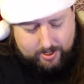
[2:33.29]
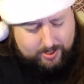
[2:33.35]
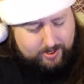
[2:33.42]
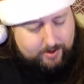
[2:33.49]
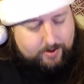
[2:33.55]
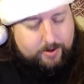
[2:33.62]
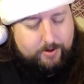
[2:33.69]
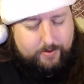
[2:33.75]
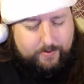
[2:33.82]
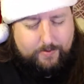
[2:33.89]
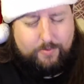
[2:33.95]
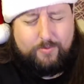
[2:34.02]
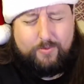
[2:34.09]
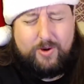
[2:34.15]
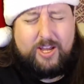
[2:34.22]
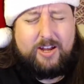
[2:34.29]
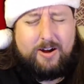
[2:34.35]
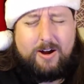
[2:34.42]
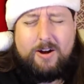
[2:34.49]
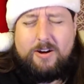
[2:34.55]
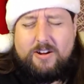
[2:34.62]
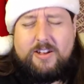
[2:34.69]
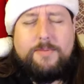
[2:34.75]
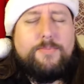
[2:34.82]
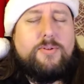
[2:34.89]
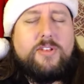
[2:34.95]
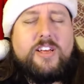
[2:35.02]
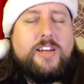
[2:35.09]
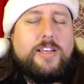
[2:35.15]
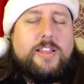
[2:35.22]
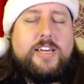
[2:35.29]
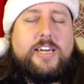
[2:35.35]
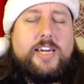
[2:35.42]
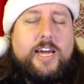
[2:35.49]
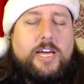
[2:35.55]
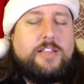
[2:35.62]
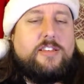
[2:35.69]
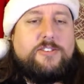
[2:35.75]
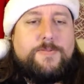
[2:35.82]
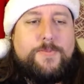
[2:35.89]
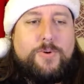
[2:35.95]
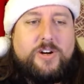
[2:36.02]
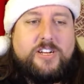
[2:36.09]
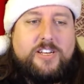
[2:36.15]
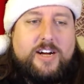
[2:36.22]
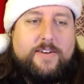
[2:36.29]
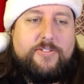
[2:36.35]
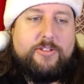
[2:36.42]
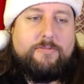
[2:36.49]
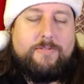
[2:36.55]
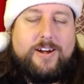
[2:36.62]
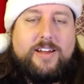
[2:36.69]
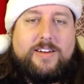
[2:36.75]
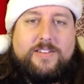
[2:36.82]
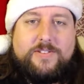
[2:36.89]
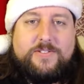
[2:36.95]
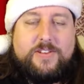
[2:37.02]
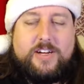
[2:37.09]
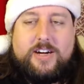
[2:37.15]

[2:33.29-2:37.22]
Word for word: Uh, we are completely, at this point, off the rails.